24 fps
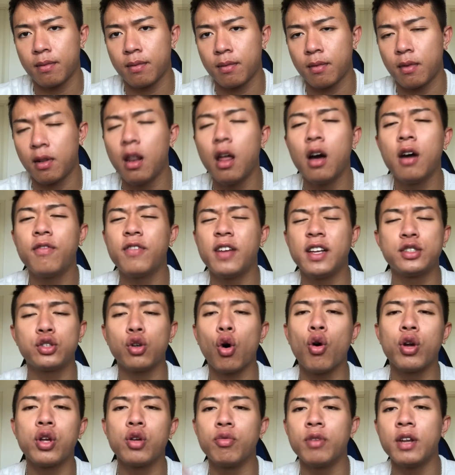Love is
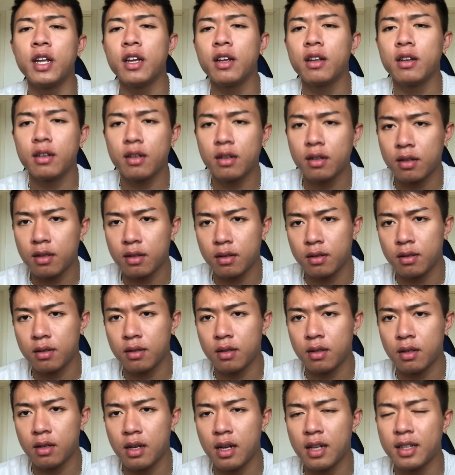all you need.
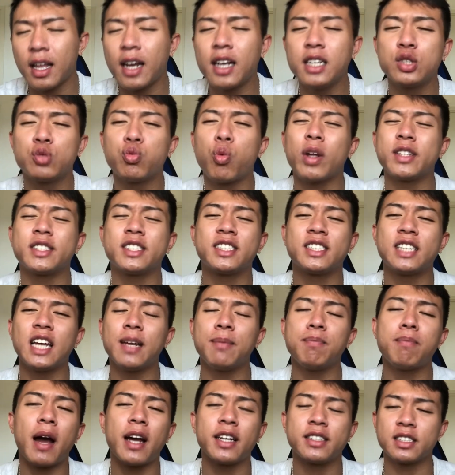That is what's said
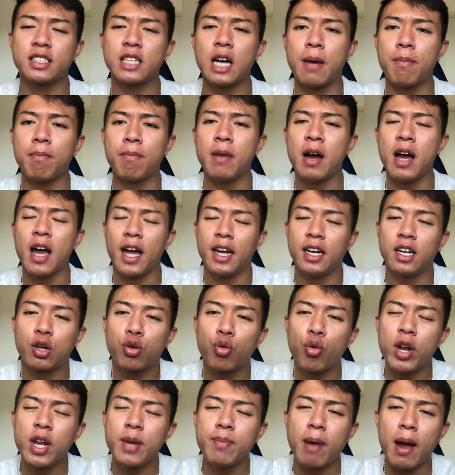by some and
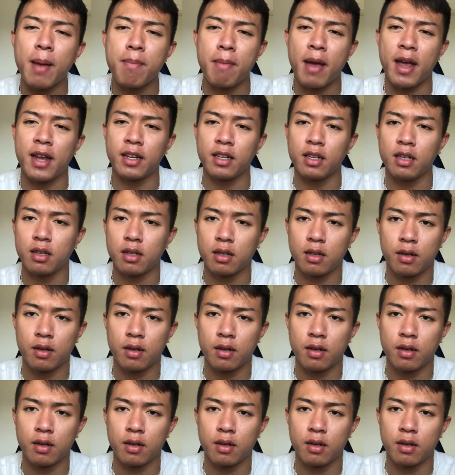agreed by many.